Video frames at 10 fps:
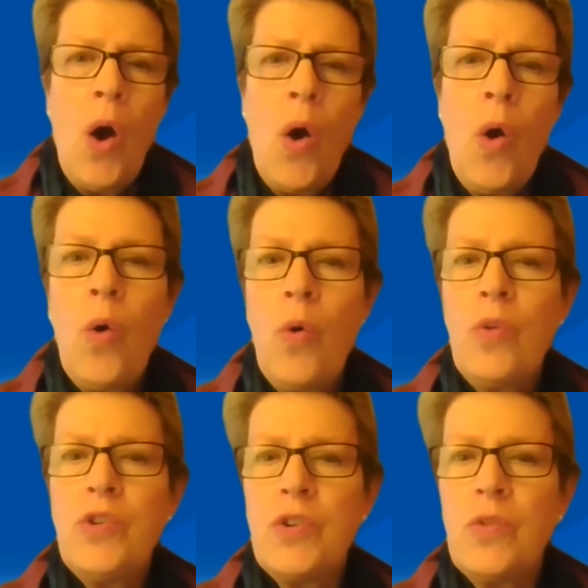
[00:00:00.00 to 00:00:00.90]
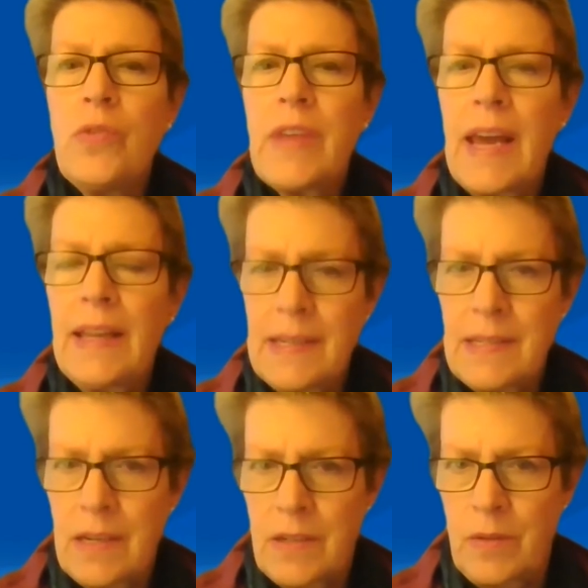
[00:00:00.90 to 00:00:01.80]
who do they
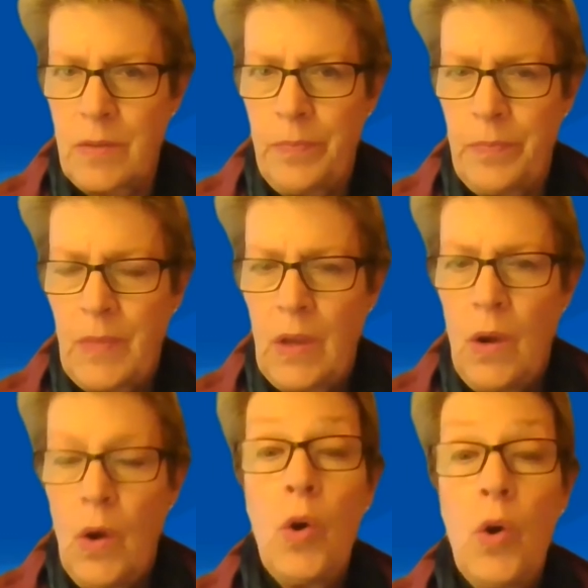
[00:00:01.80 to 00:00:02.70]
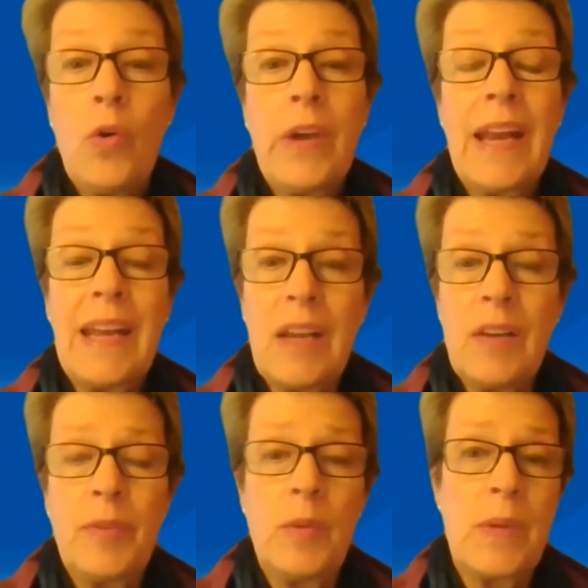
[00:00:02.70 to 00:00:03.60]
listen to? Who can
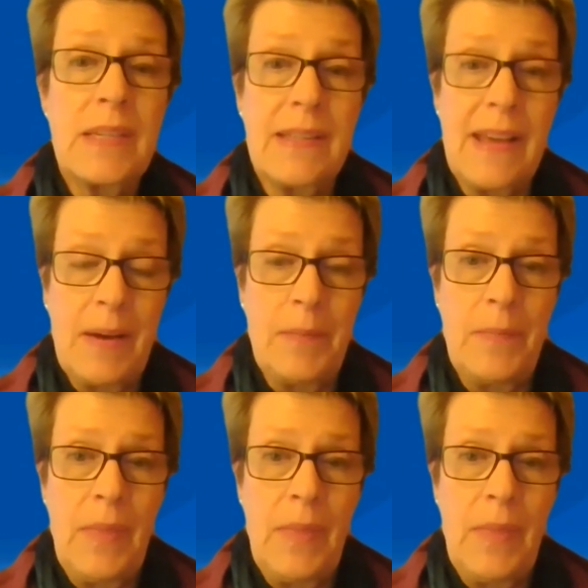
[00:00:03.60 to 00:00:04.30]
influence them?